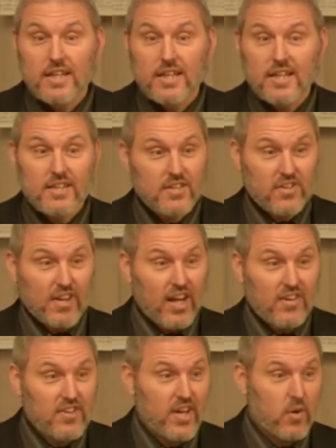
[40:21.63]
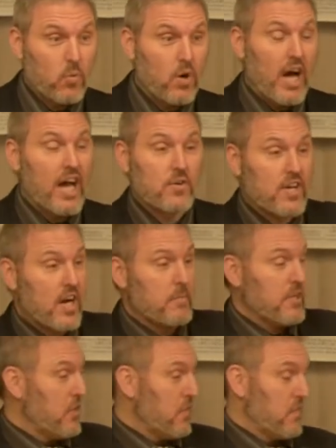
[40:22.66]
I don't care what, I don't care how many of
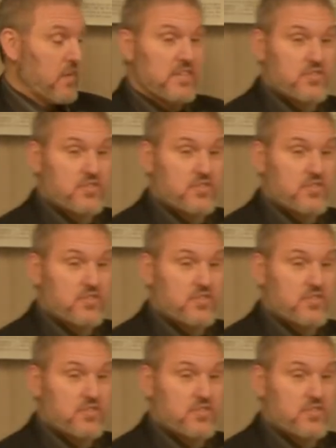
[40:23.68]
your friends are